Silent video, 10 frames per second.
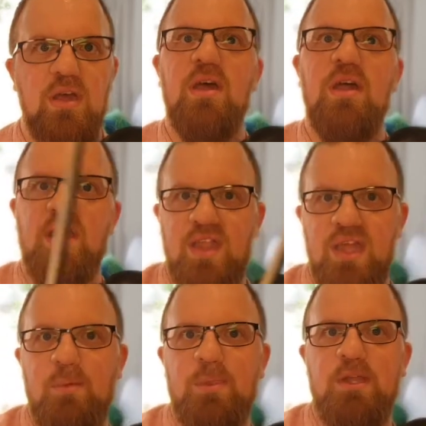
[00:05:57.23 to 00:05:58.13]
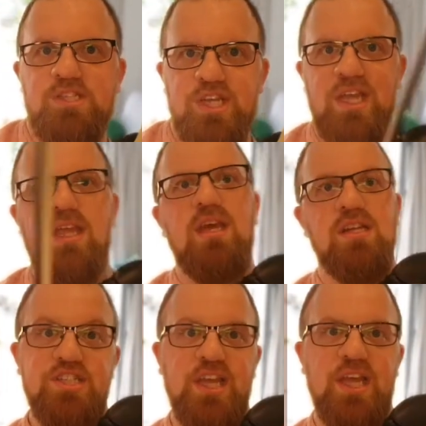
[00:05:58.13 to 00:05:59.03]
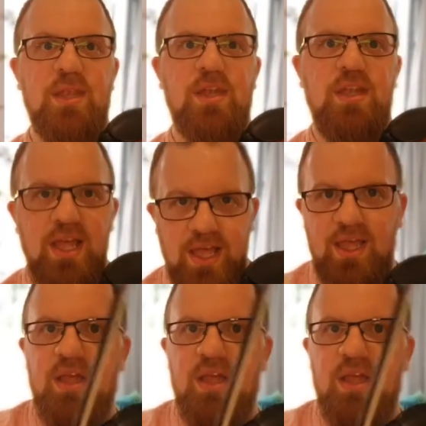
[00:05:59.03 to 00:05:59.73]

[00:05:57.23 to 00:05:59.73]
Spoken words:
C with the G, G and the D,